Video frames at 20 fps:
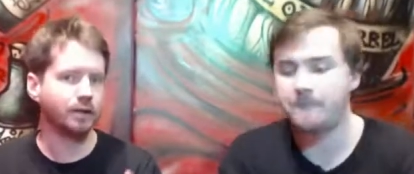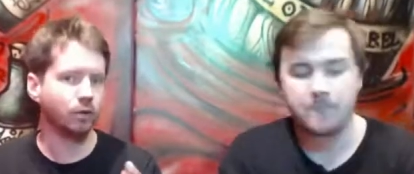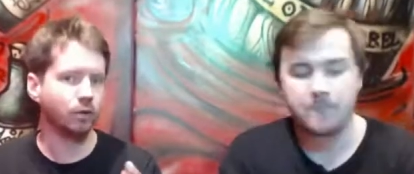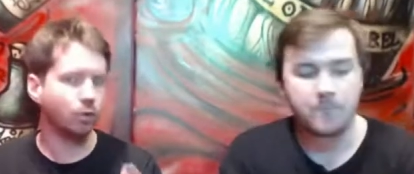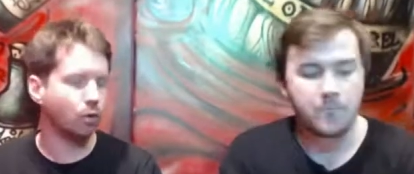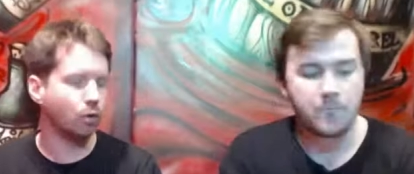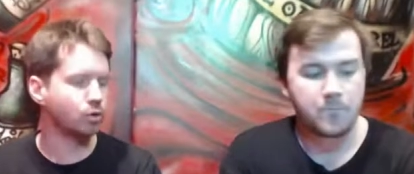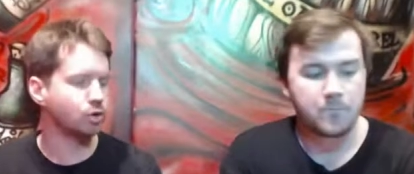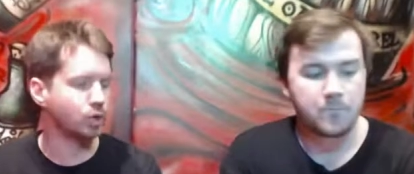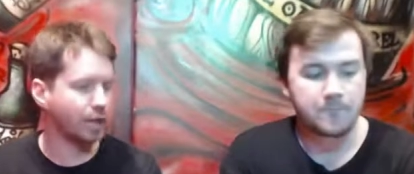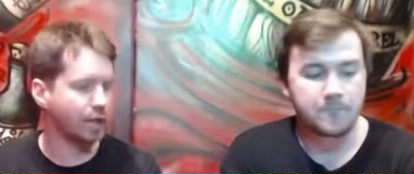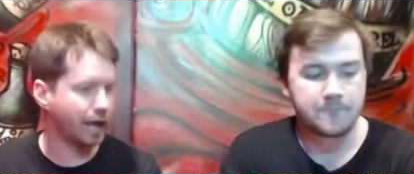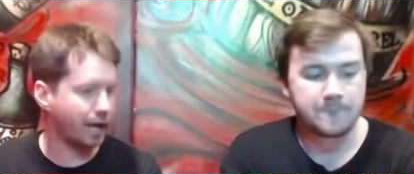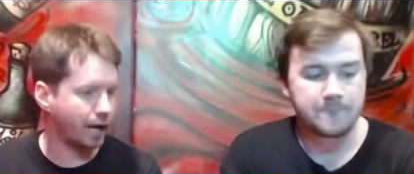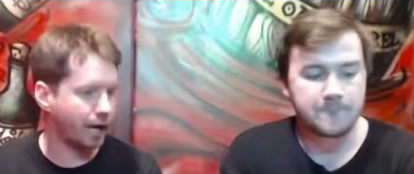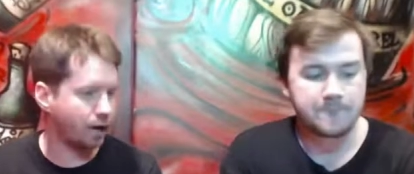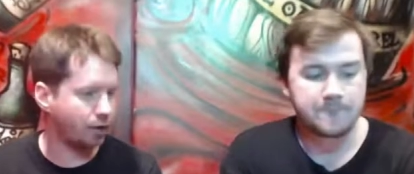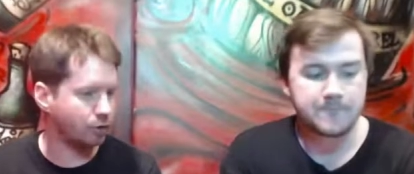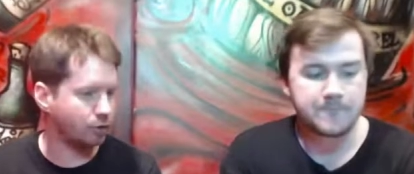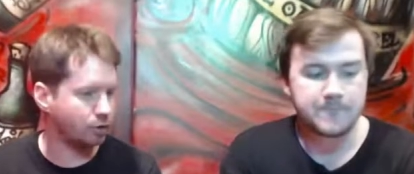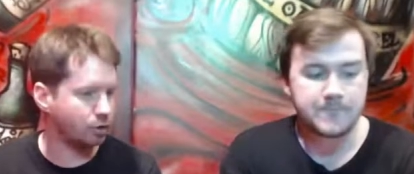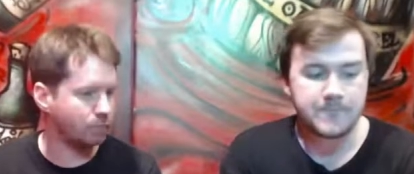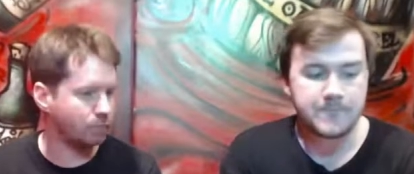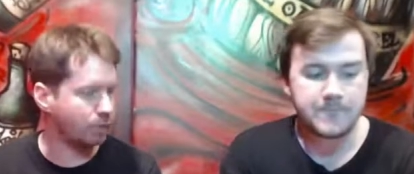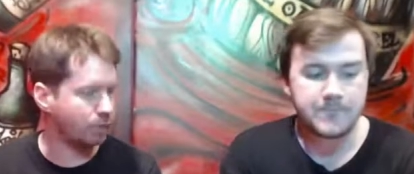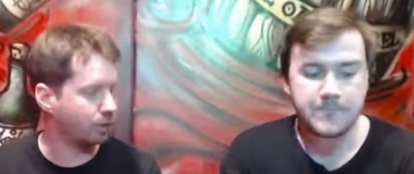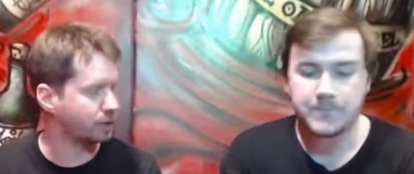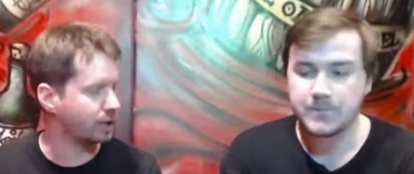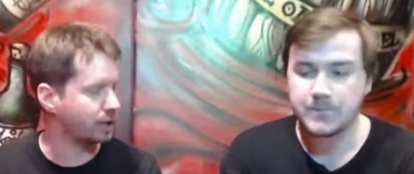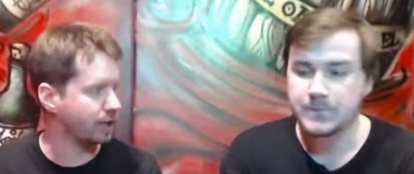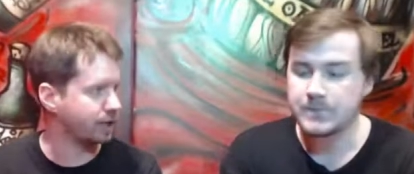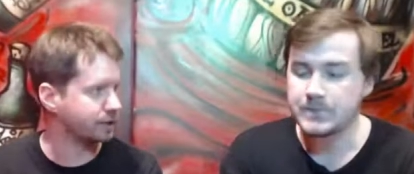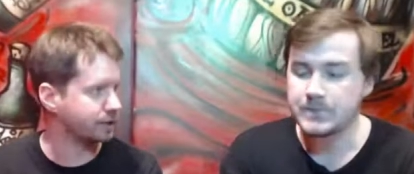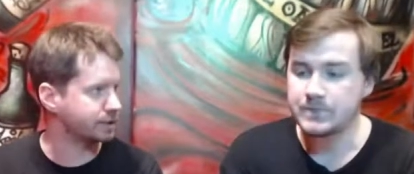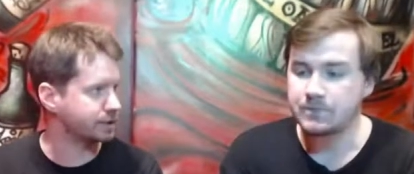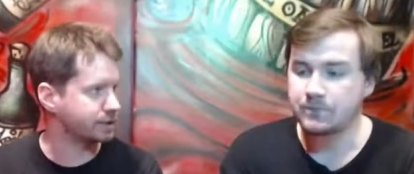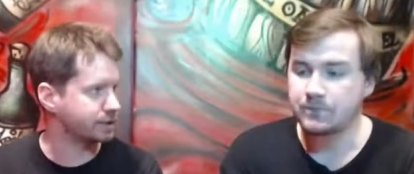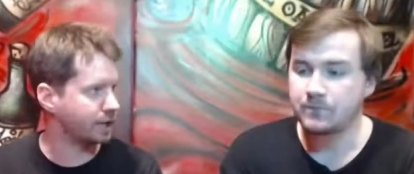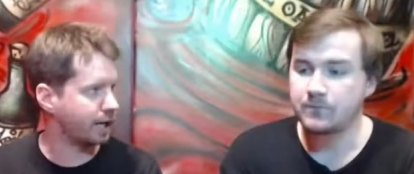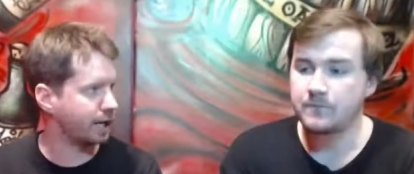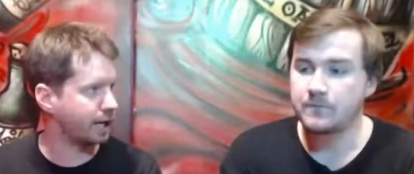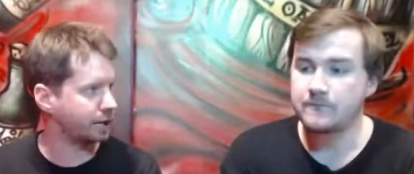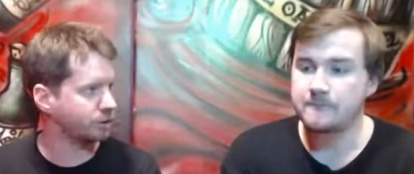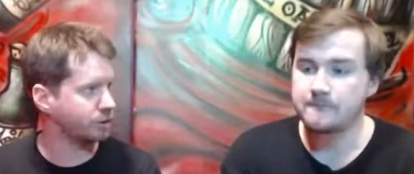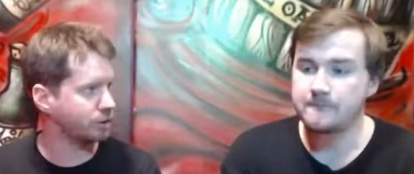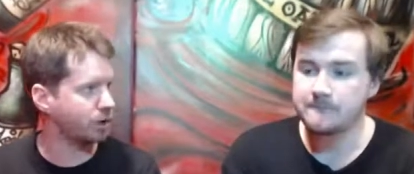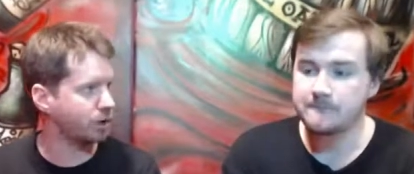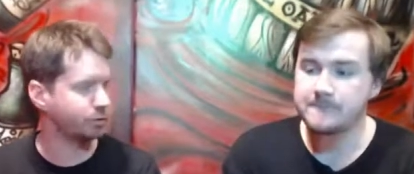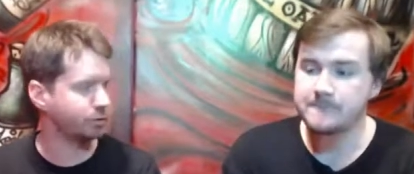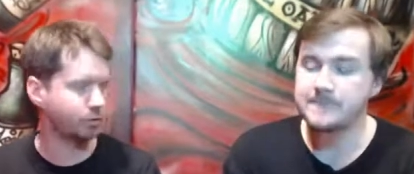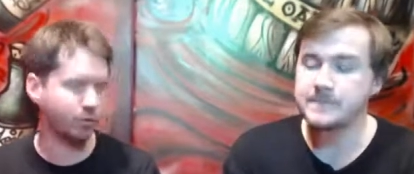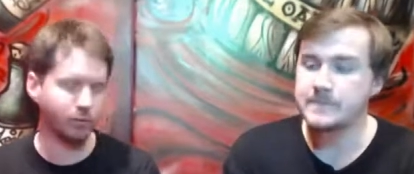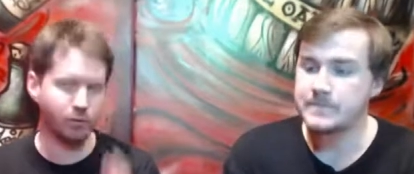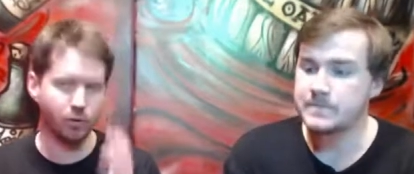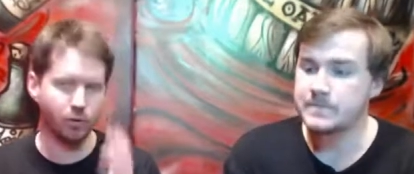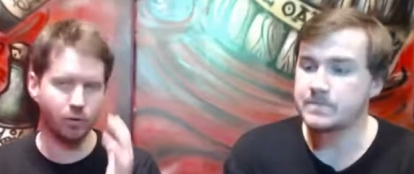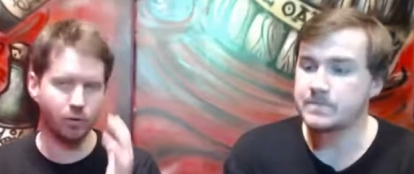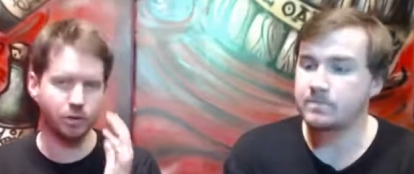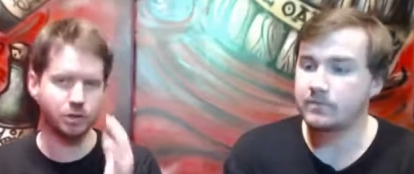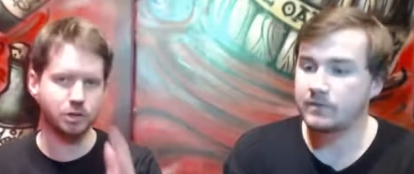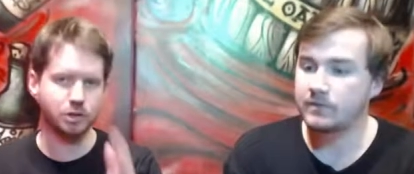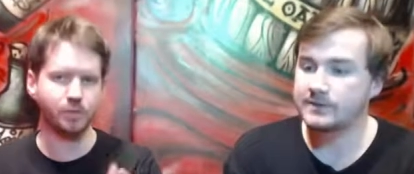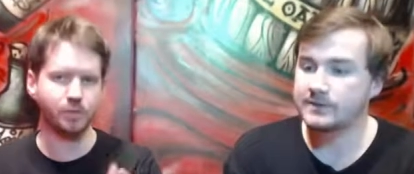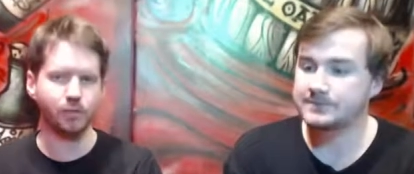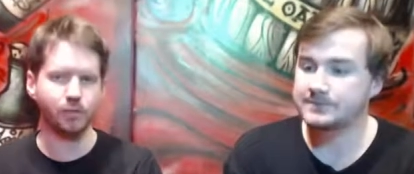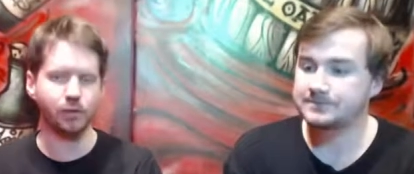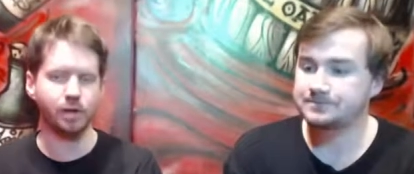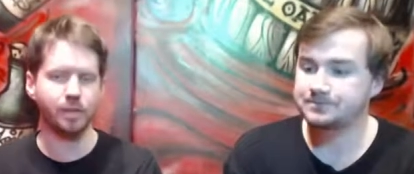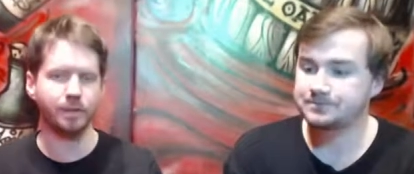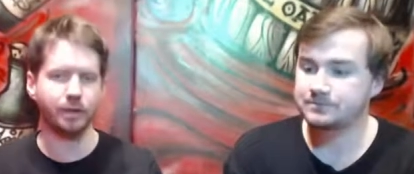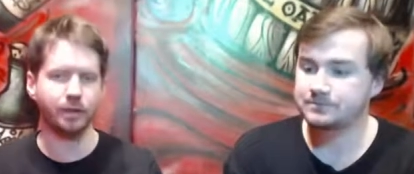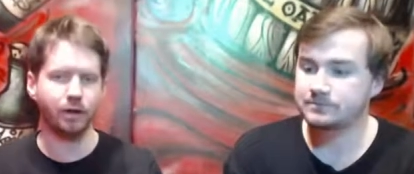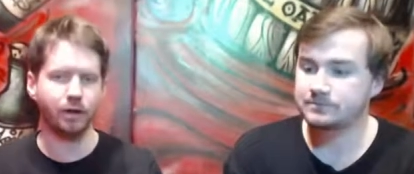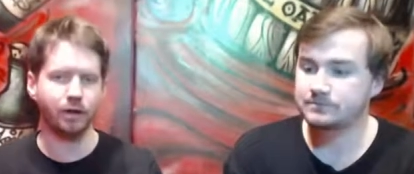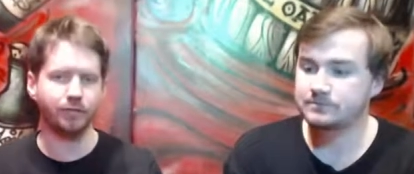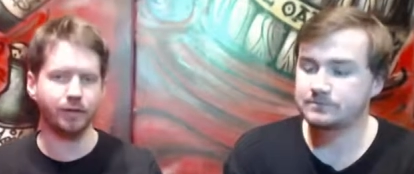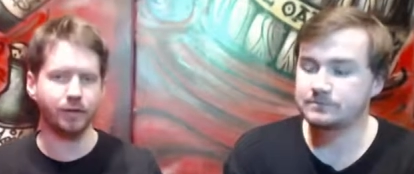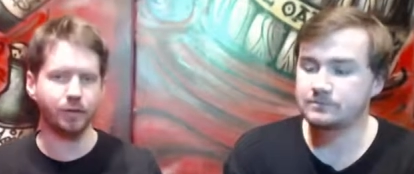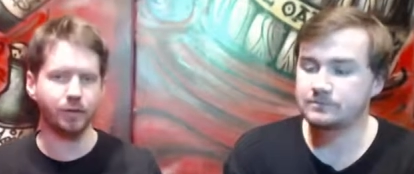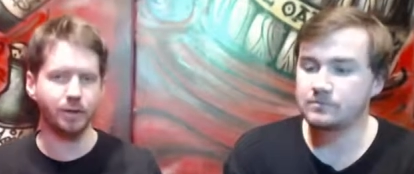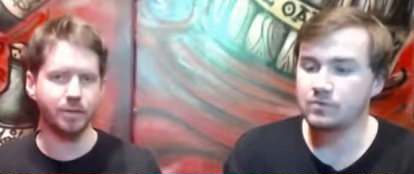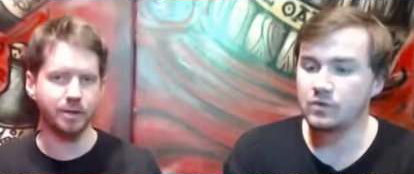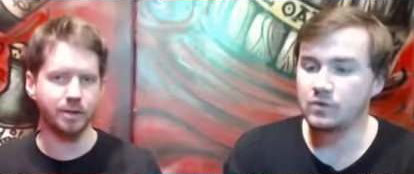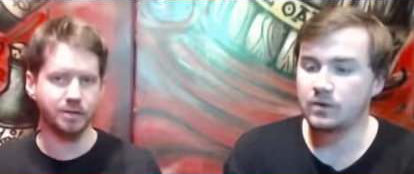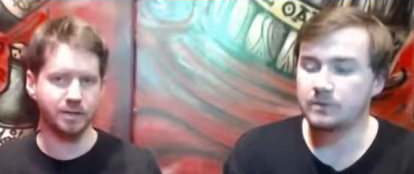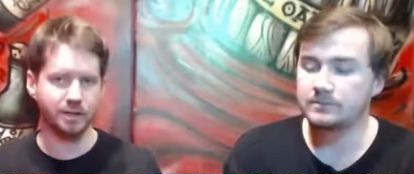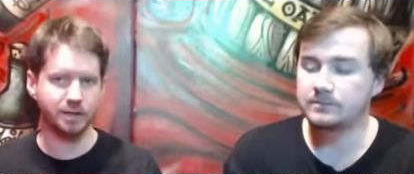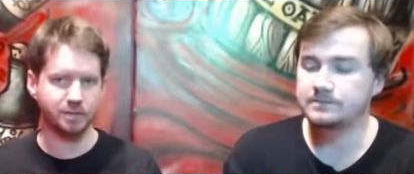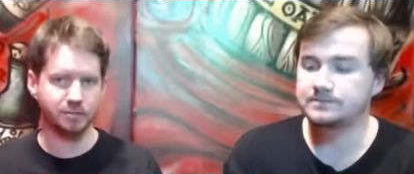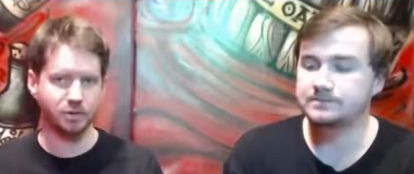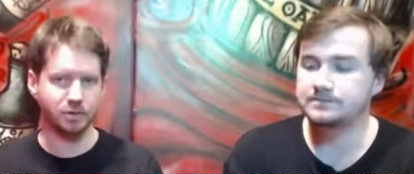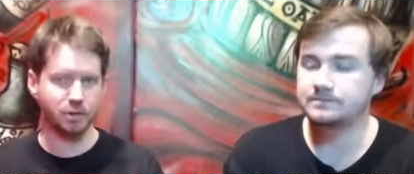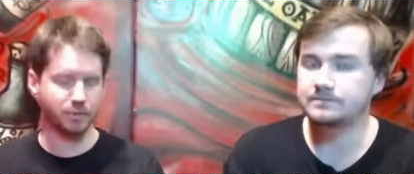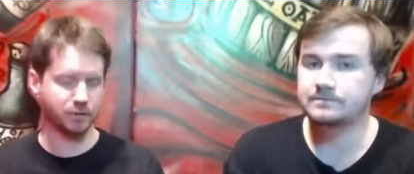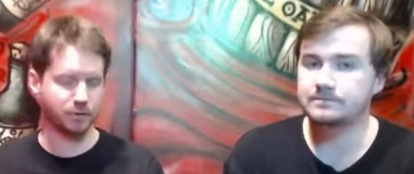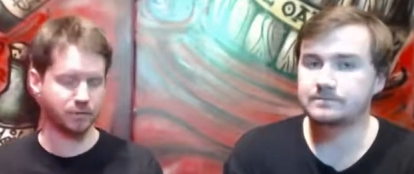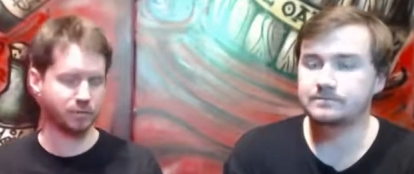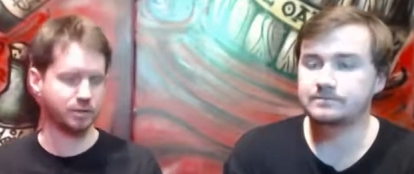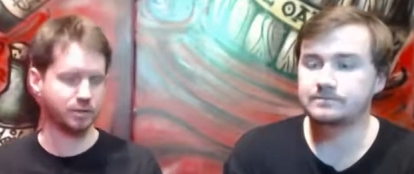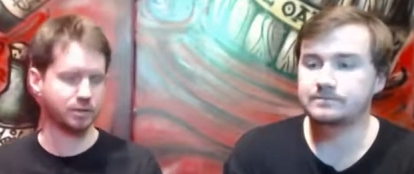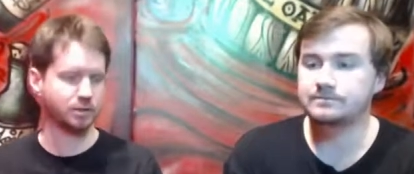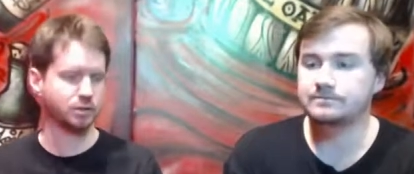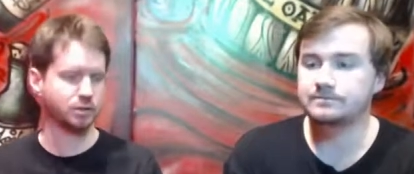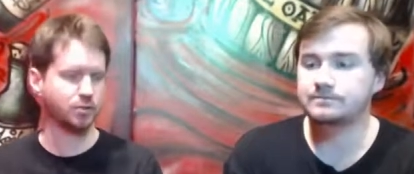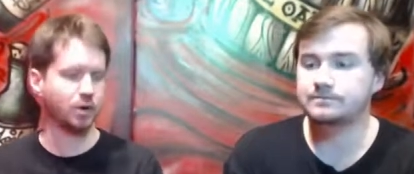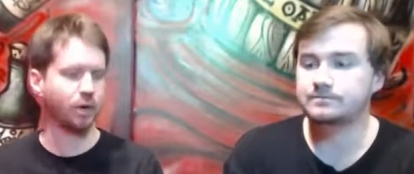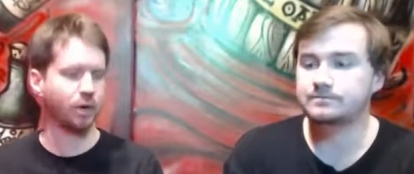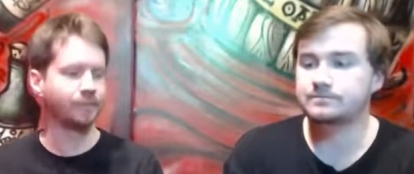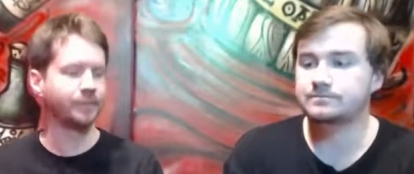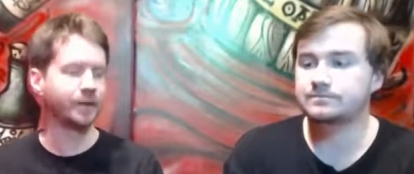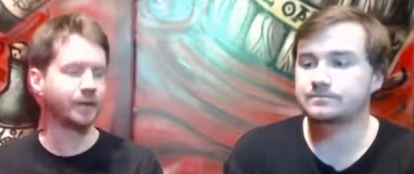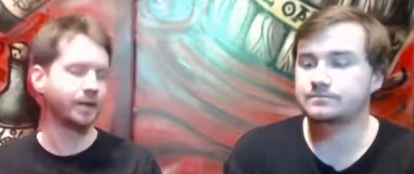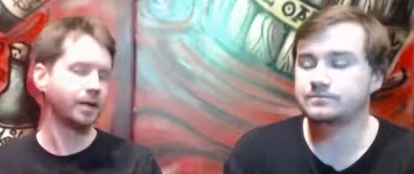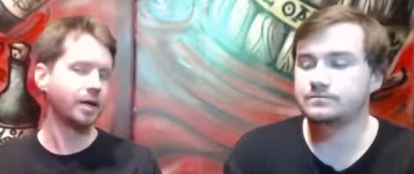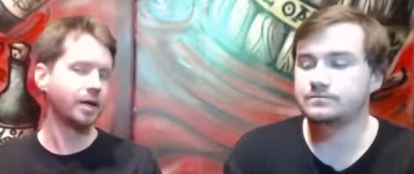Speaker 1: launching our new podcast uh, tonight, which we recorded just before coming live here. We might take some snippets from this as well.